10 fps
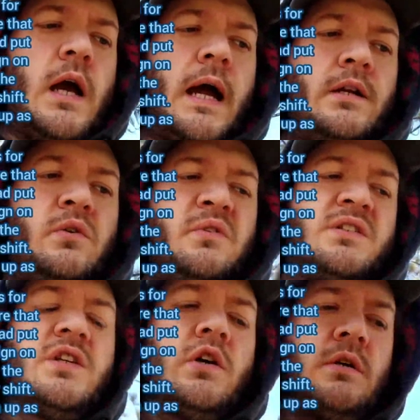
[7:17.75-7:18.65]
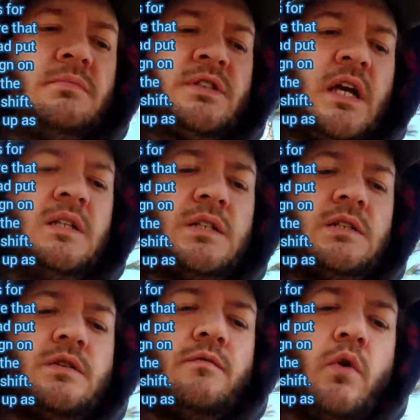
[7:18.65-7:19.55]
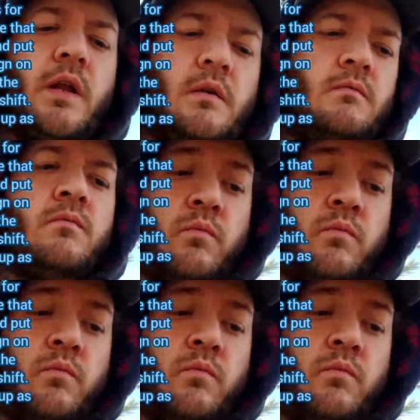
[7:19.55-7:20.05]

I knew the circumstances of what it